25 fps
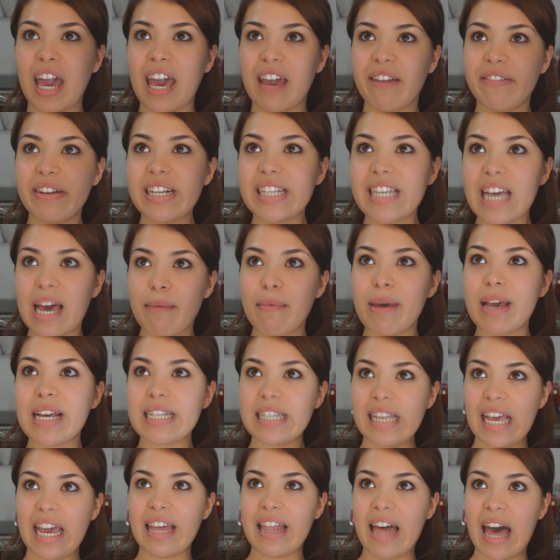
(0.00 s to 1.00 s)
Every time
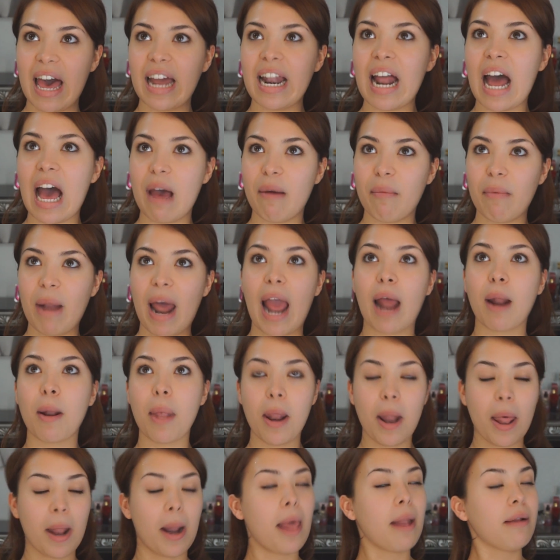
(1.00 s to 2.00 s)
I say that, I'm
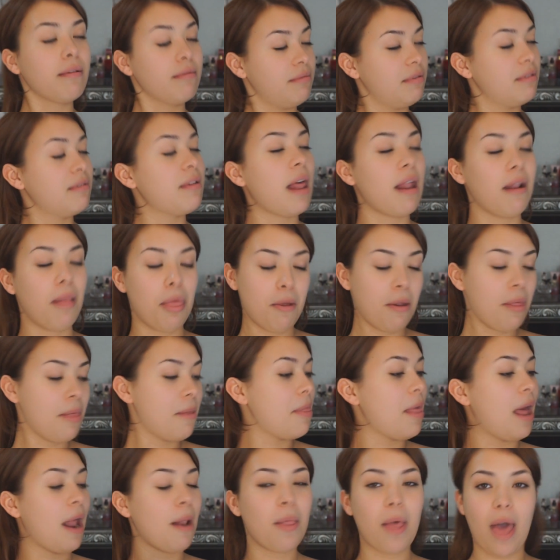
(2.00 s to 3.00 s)
like, blah,
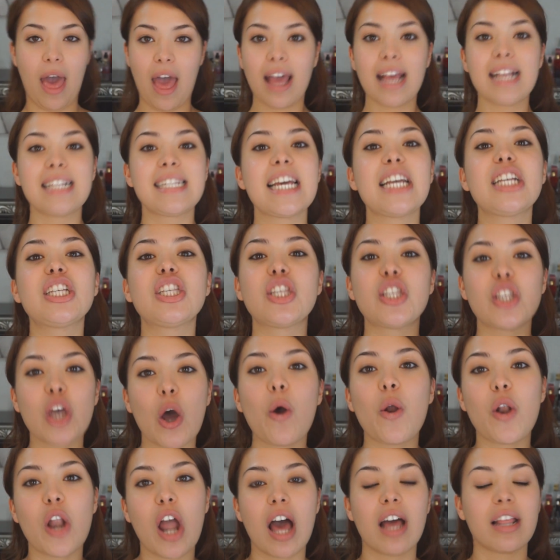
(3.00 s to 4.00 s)
blah, blah, blah. It's like
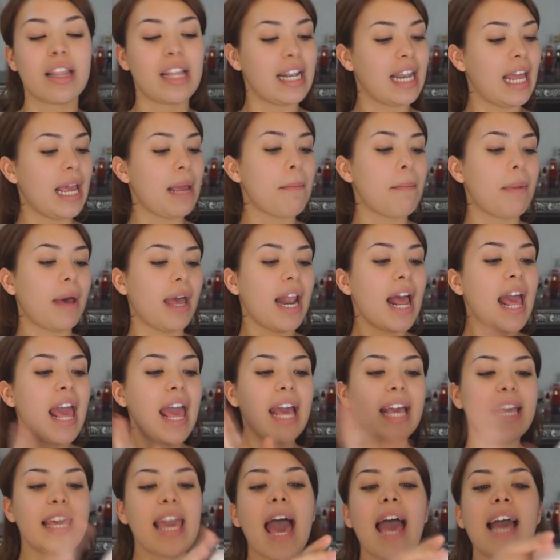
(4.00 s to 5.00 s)
so long, the name, but
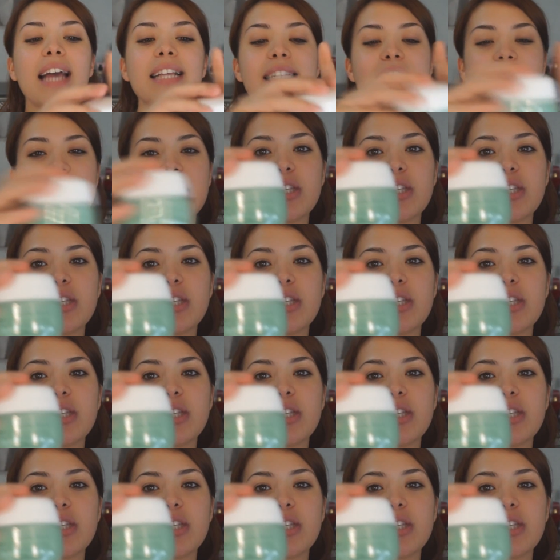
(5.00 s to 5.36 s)
yeah, it's